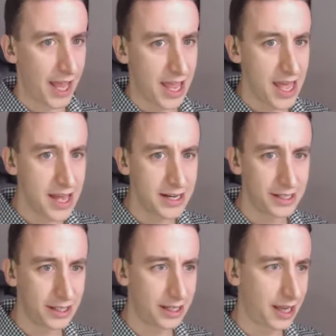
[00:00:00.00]

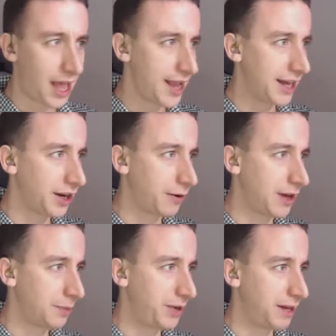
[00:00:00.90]
And I got a
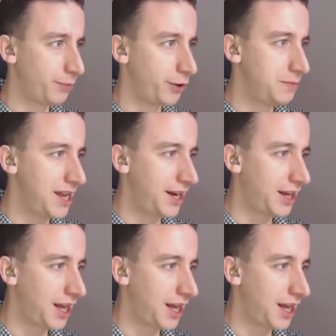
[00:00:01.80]
crock pot pre-made.